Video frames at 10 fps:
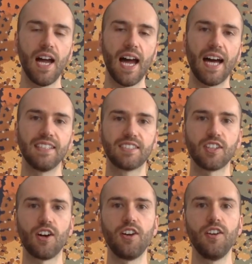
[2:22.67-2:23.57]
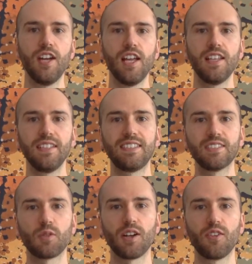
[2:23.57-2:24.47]
And so this
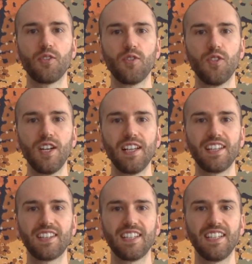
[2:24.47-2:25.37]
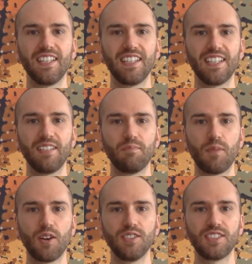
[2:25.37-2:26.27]
is one of the really the, the
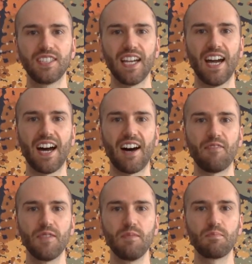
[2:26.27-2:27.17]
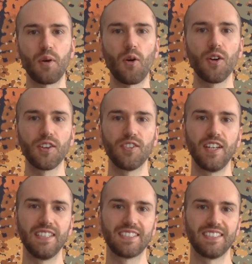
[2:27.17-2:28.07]
most um, important
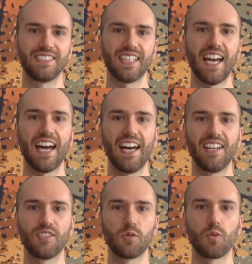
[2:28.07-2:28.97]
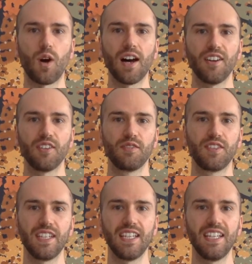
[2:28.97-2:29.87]
reasons and one
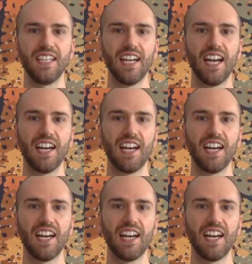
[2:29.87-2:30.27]
of the,